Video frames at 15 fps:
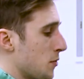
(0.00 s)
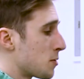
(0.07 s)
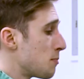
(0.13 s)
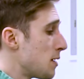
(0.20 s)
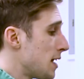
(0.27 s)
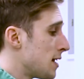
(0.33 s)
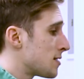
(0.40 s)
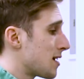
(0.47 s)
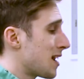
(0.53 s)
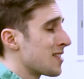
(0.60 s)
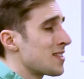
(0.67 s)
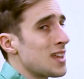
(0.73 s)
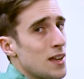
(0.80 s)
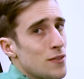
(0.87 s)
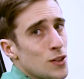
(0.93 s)
which means that I
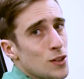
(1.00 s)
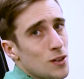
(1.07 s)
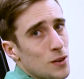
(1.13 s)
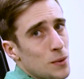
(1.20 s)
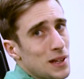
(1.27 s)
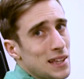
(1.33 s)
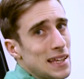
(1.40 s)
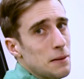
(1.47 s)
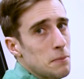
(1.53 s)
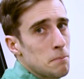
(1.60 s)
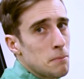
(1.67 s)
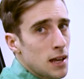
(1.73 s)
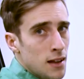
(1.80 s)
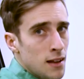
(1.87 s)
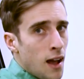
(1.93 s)
think if you're a really
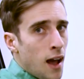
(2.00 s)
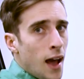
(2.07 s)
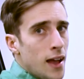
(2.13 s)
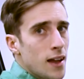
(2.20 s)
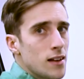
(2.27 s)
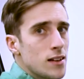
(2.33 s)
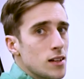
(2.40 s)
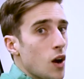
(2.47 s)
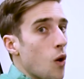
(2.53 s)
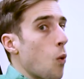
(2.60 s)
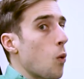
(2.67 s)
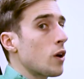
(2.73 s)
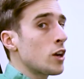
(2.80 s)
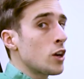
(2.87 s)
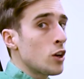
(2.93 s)
big guy, or